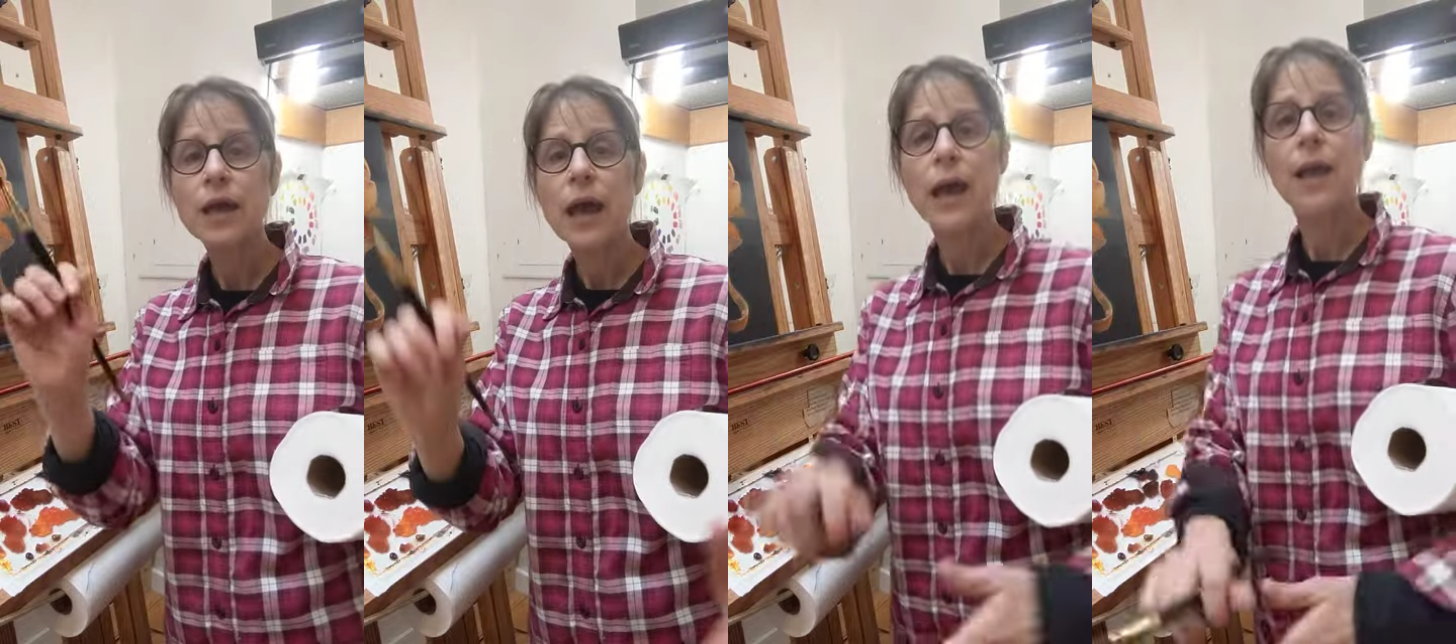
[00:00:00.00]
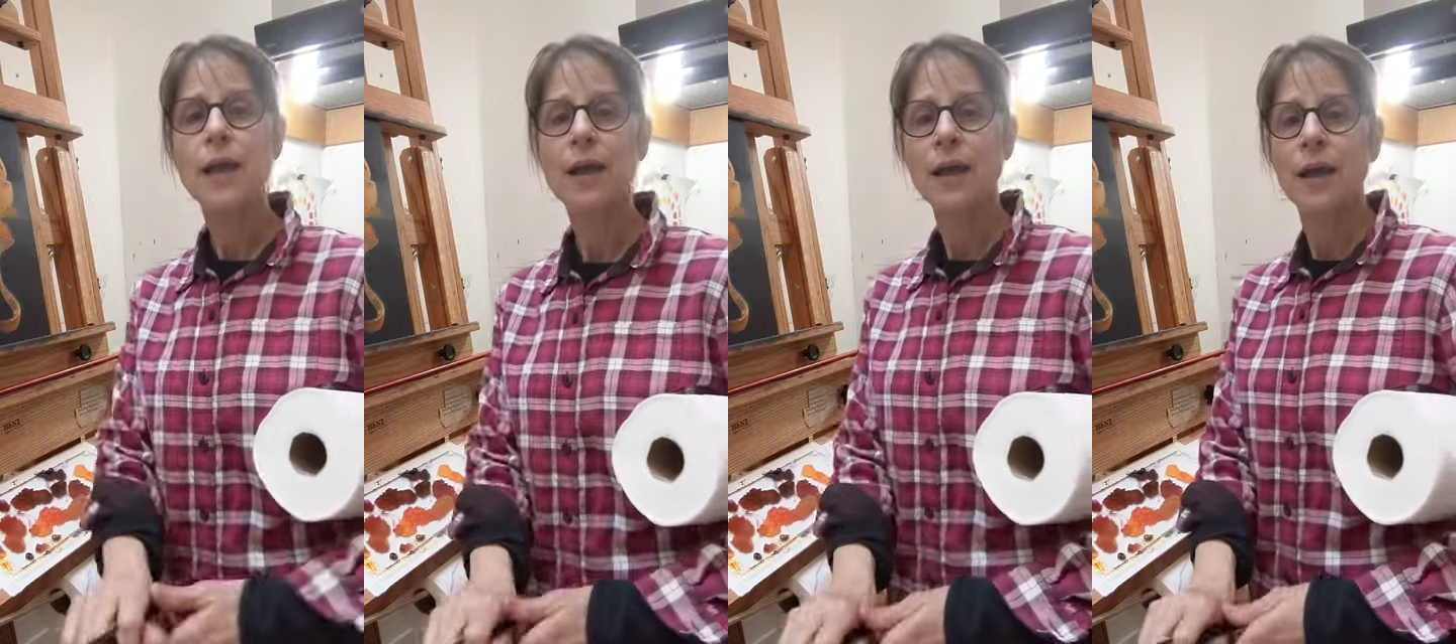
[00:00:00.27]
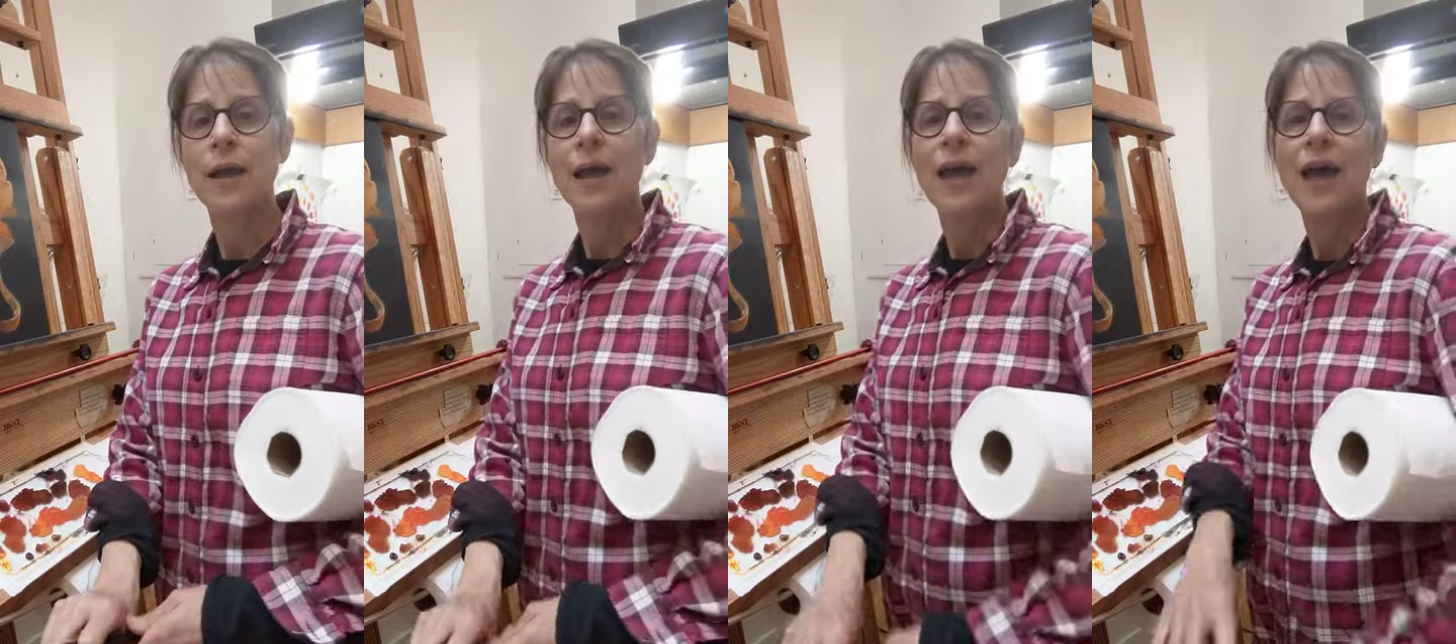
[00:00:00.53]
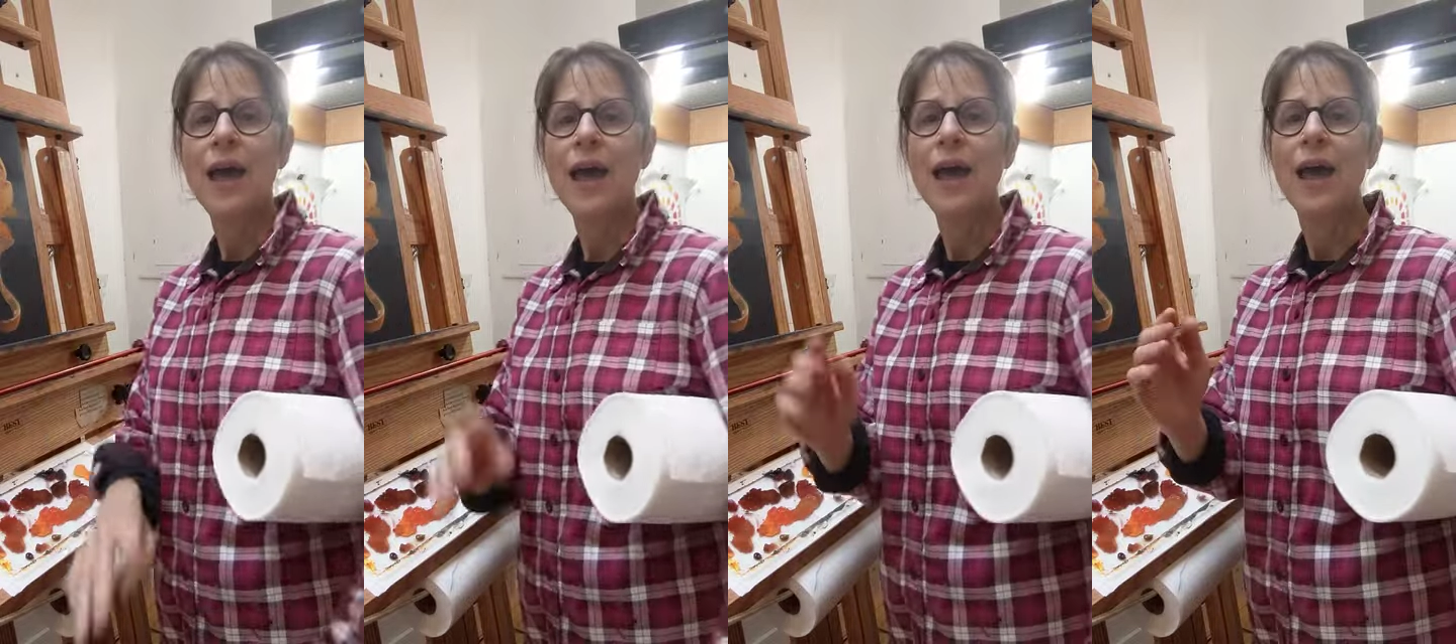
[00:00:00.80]
day,
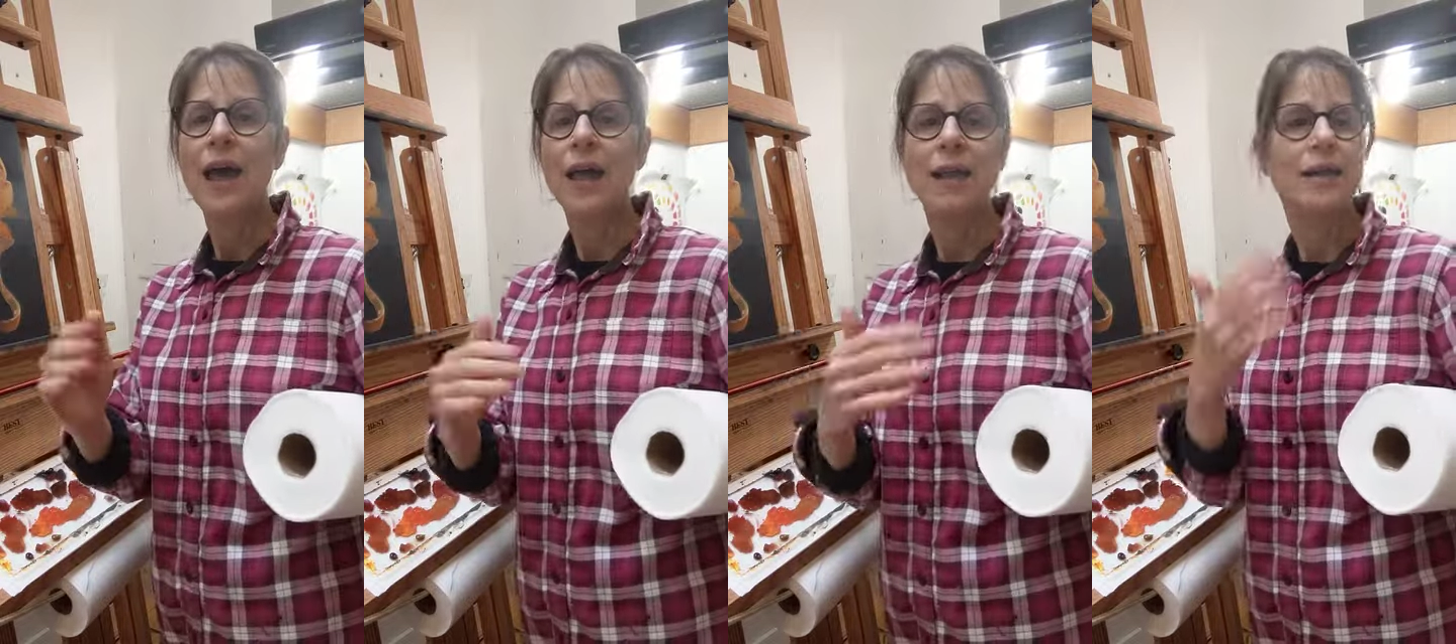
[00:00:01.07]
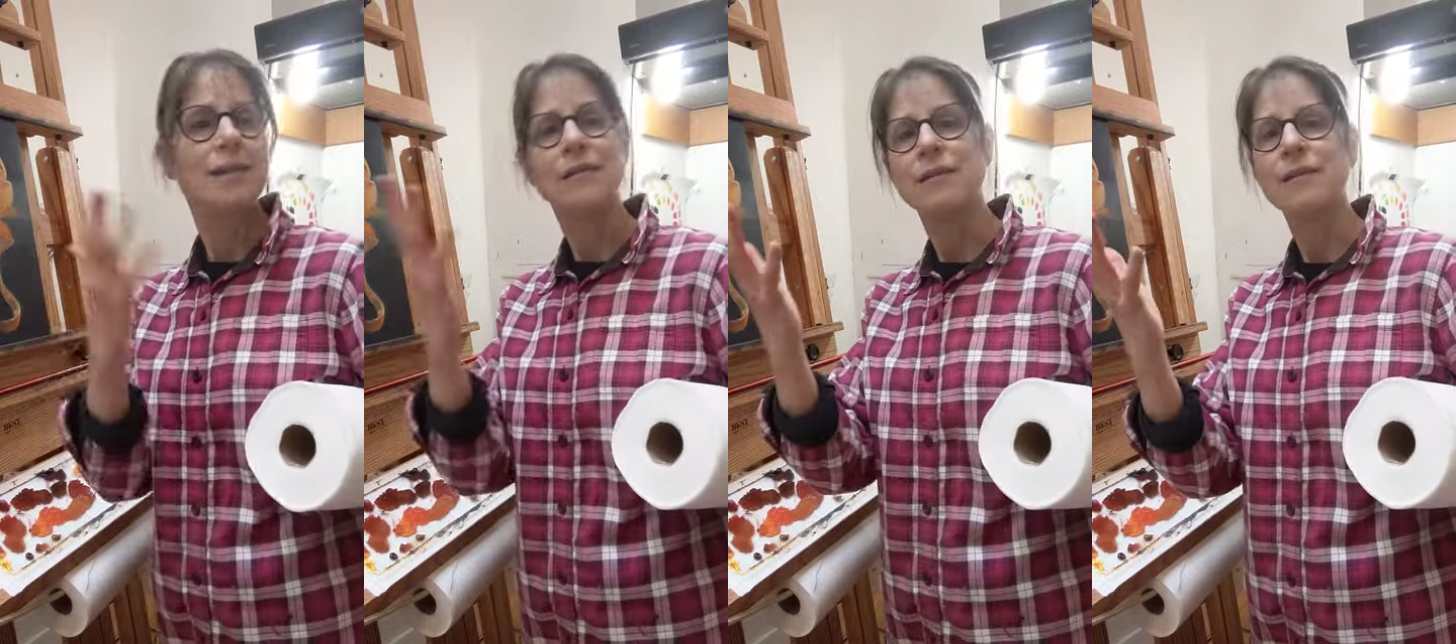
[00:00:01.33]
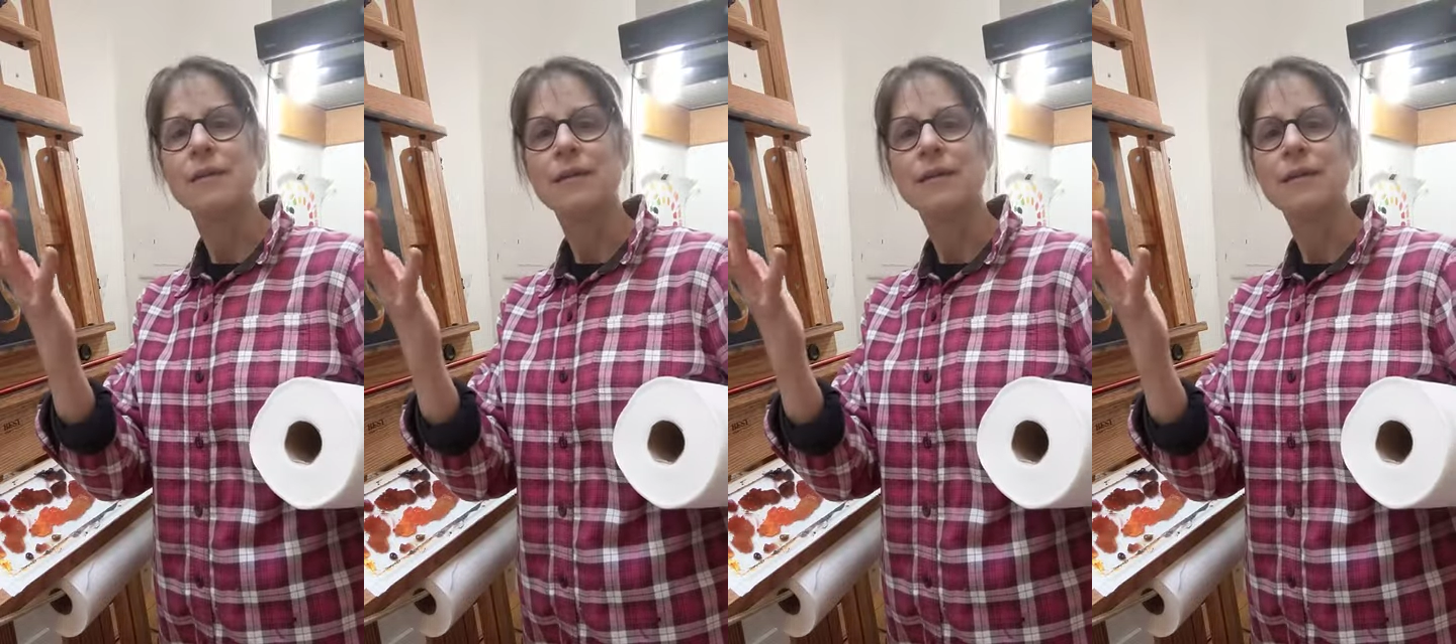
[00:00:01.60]
and